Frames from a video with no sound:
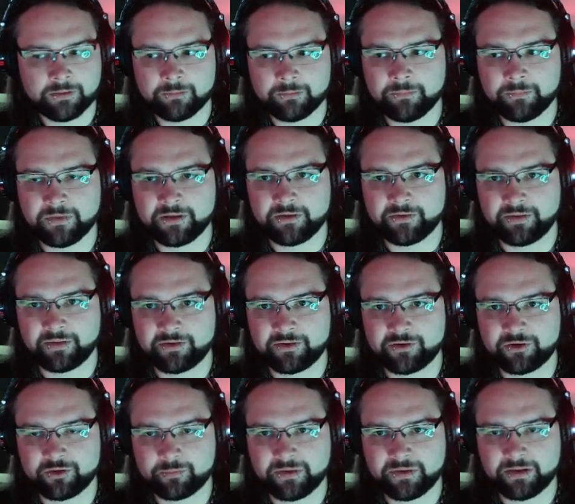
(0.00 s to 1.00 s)
because they
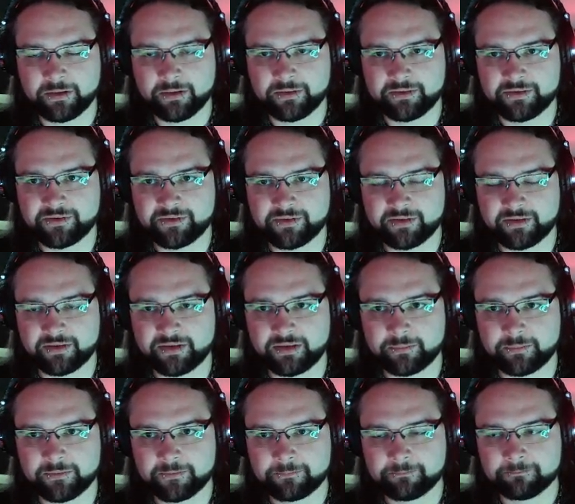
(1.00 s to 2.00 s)
should be going to sleep.
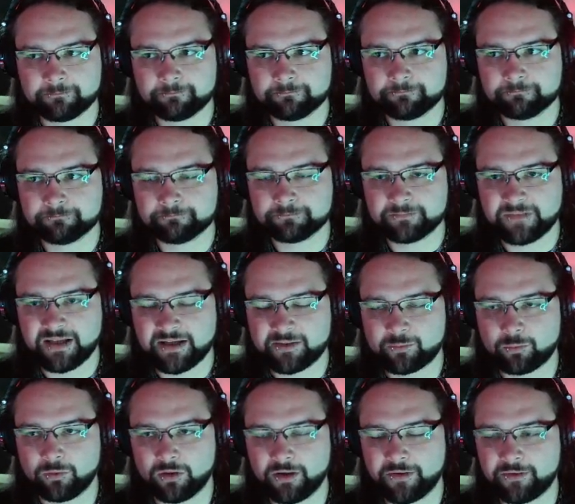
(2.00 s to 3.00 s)
That's
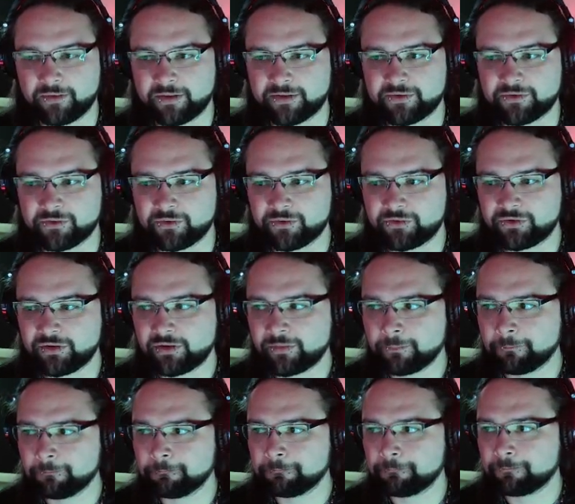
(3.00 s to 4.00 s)
why they're exhausted.
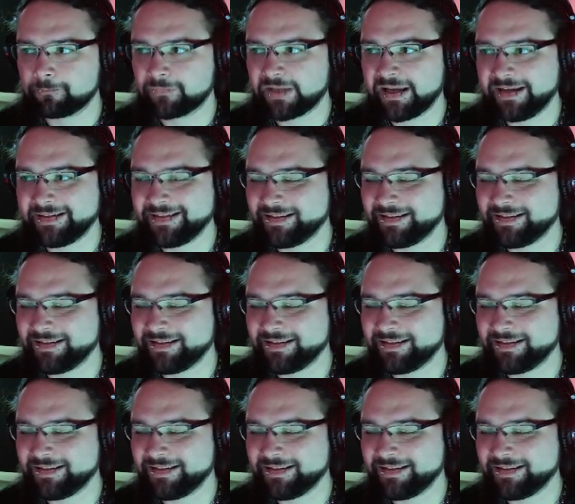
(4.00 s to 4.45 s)
It is